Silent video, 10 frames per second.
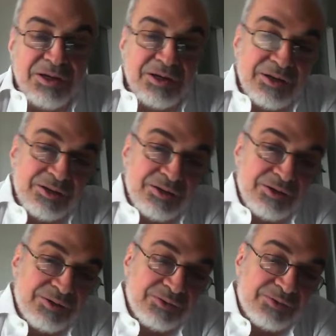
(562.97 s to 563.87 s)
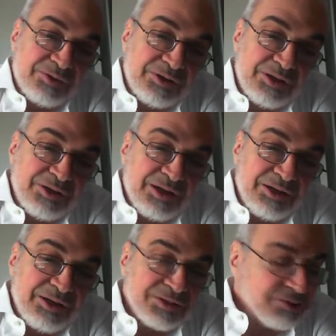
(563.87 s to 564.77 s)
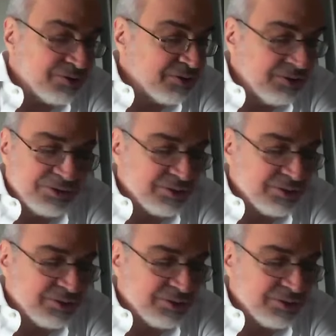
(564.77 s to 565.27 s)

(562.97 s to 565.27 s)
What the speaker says: the AIS, or the